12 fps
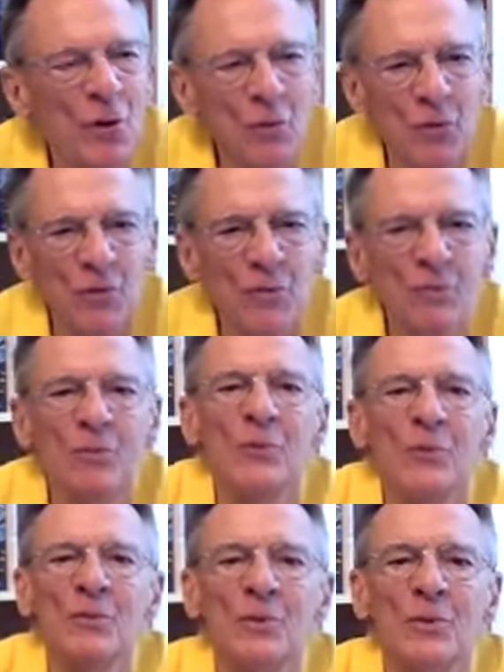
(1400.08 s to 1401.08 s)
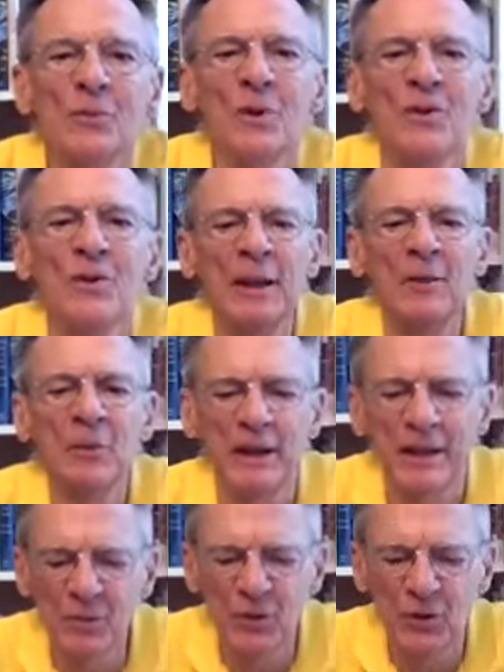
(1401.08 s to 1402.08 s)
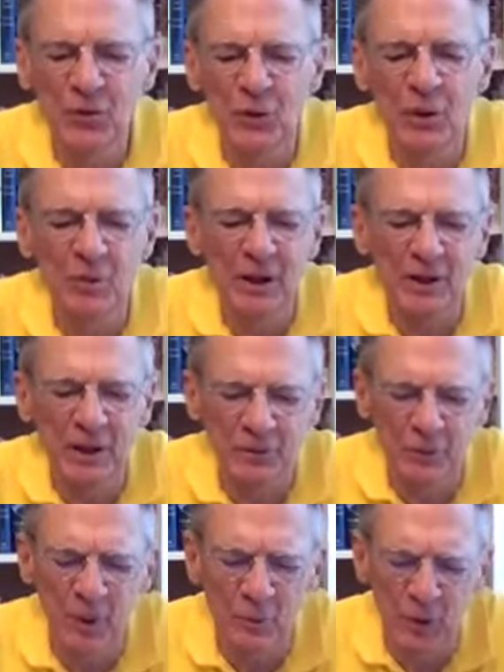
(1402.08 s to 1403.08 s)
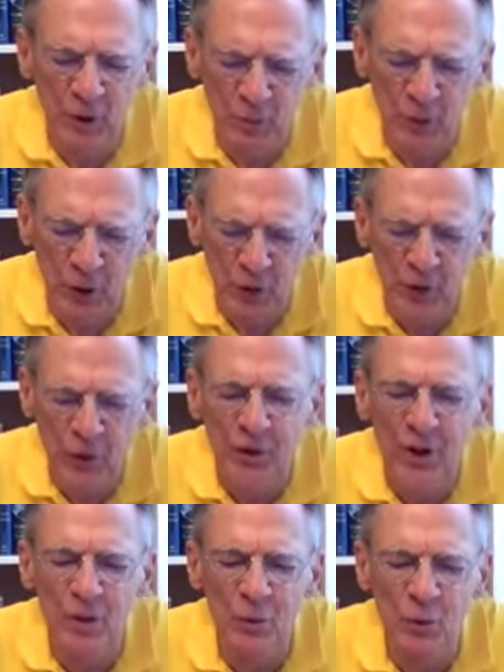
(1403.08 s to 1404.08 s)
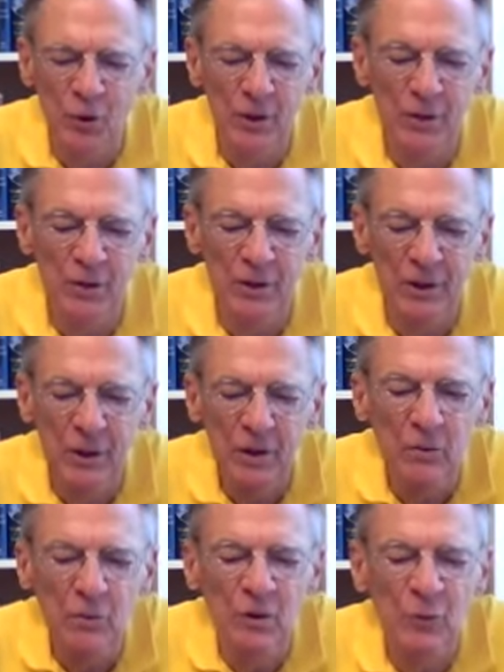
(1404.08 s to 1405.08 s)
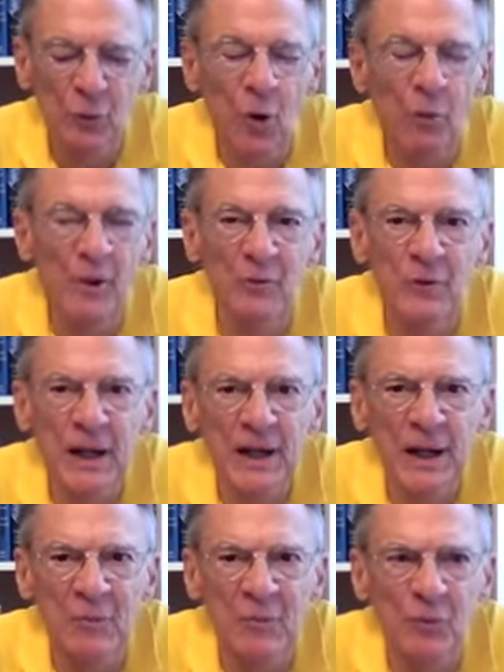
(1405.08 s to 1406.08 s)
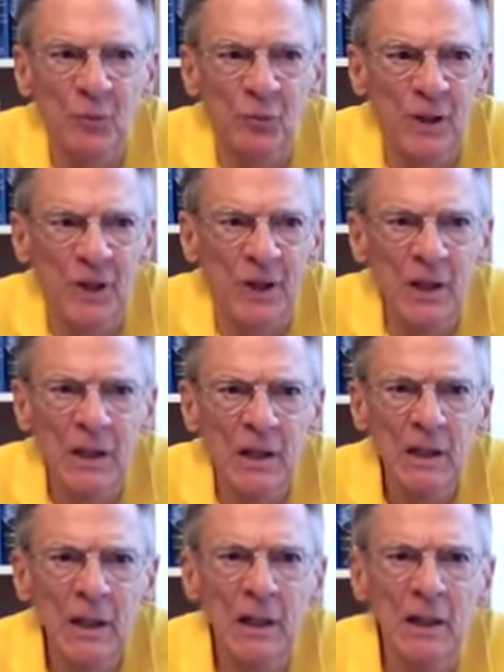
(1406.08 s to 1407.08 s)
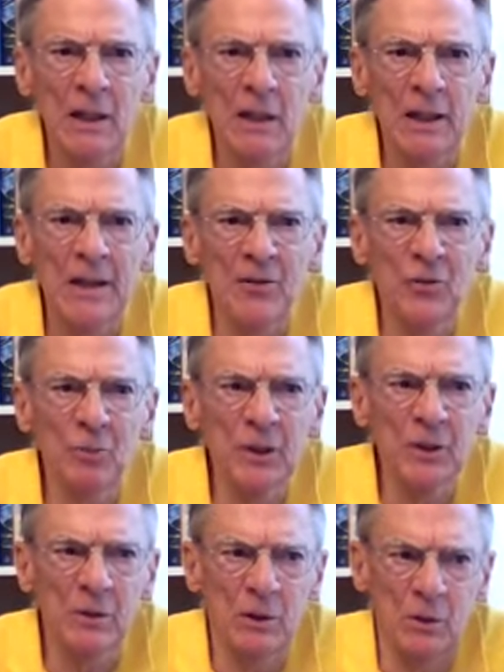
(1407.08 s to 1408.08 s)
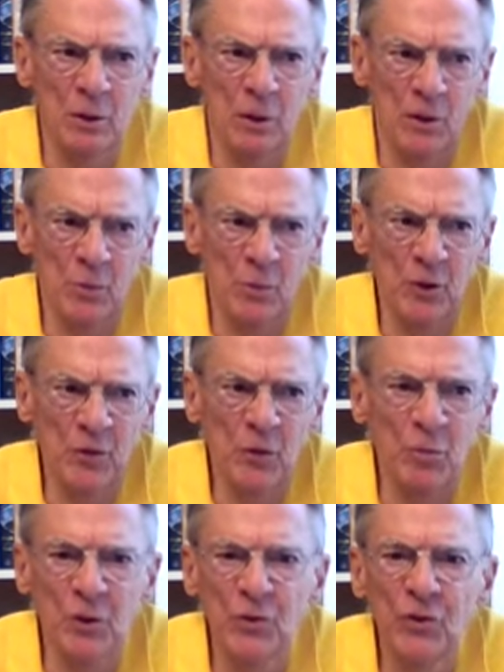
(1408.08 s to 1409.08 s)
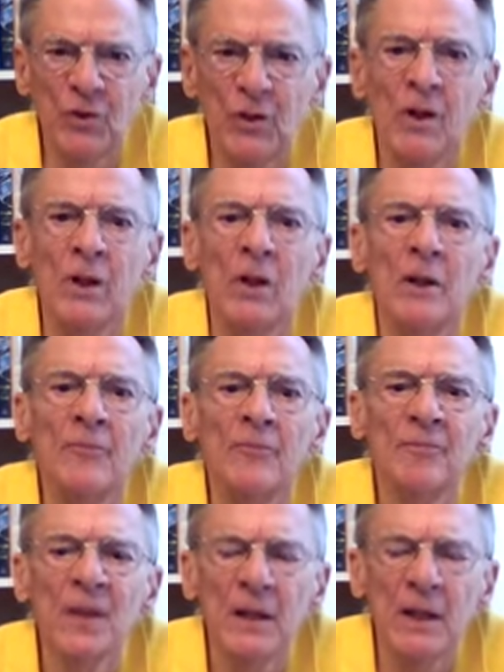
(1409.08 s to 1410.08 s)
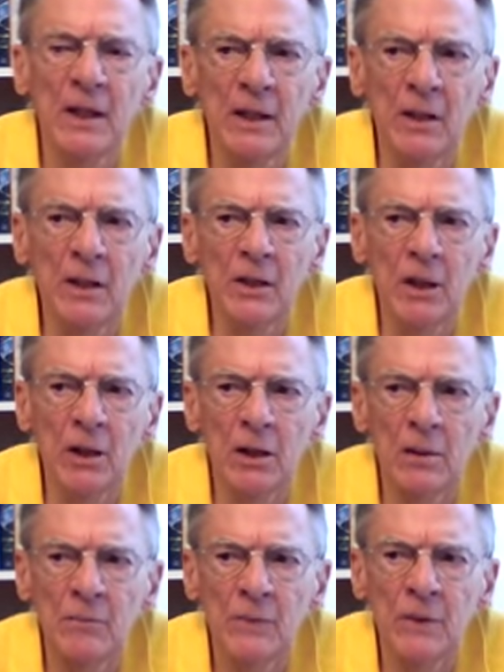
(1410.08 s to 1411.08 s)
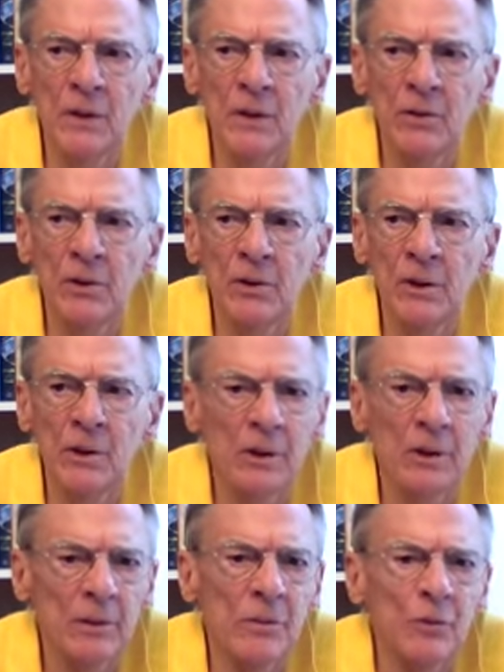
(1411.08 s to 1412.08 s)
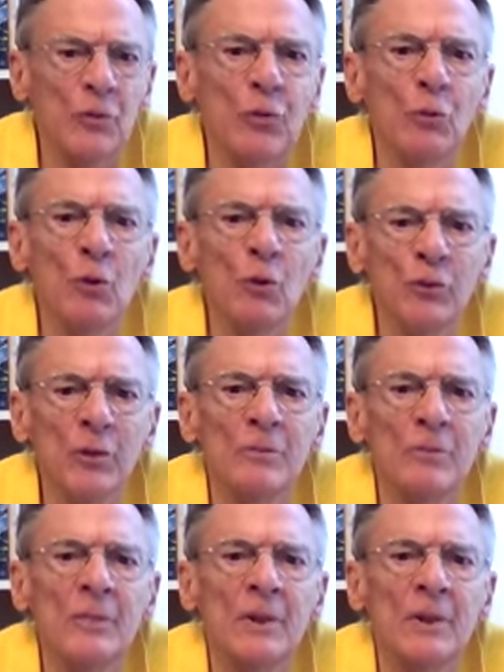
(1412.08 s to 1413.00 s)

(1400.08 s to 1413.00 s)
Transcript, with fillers: over the the region and, and let me just interrupt. I, I remember because another one of the really formative times for me, uh, I spent on the Peace Commission uh, in uh, in uh, Jerusalem